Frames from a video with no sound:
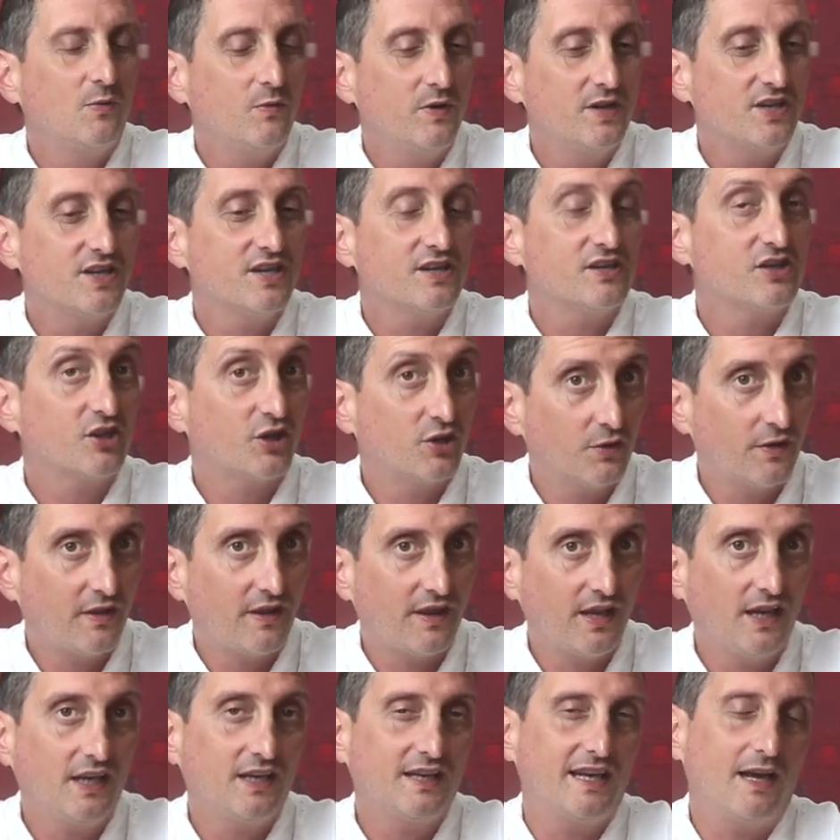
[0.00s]
which is a
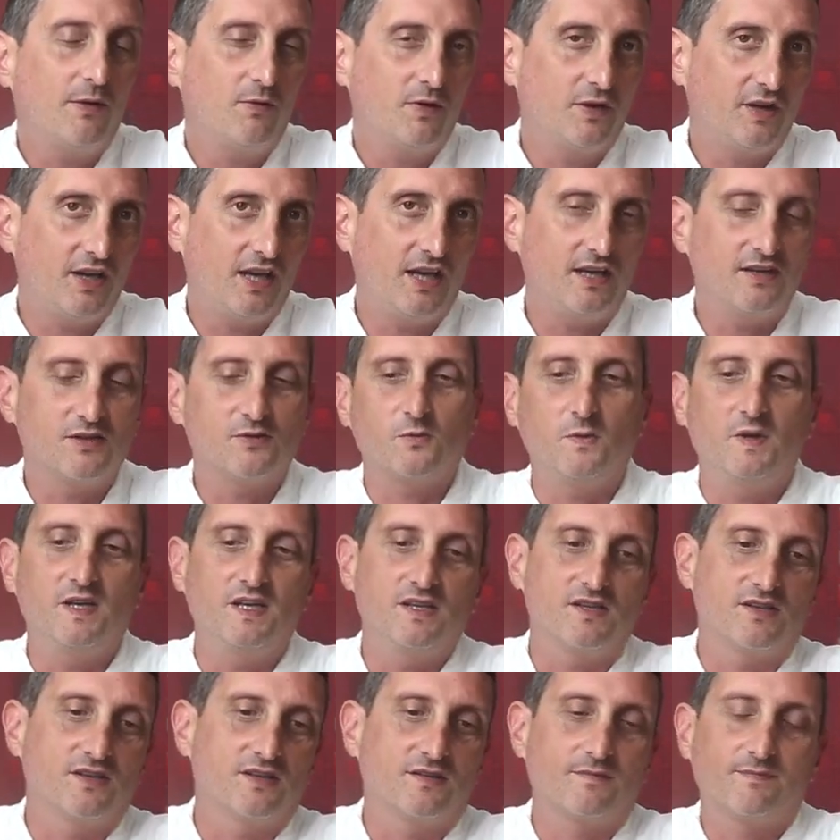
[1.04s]
good thing nowadays
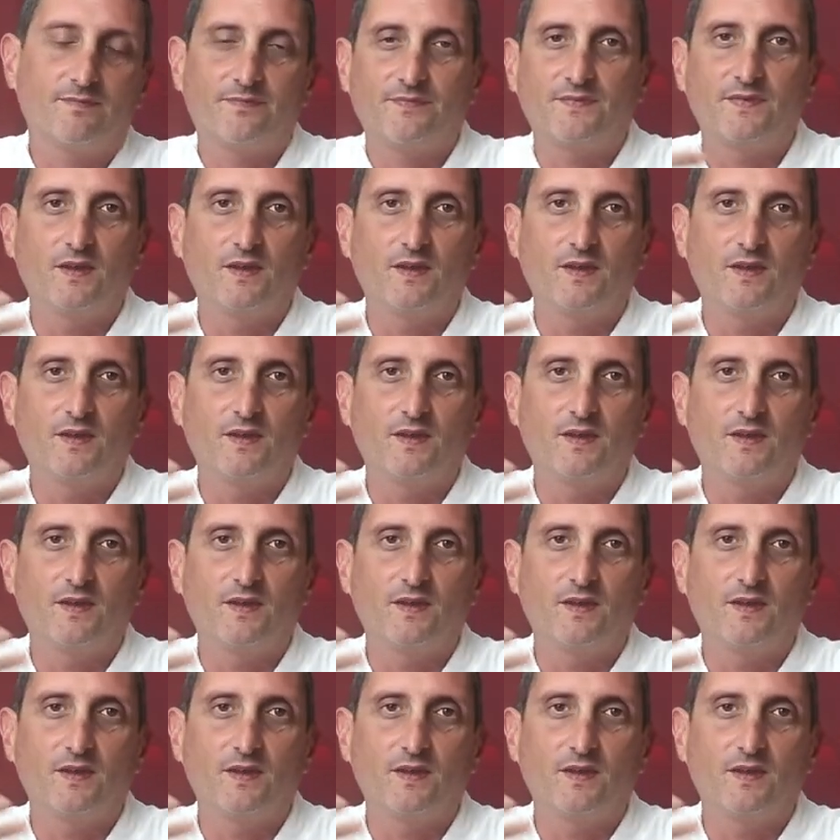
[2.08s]
with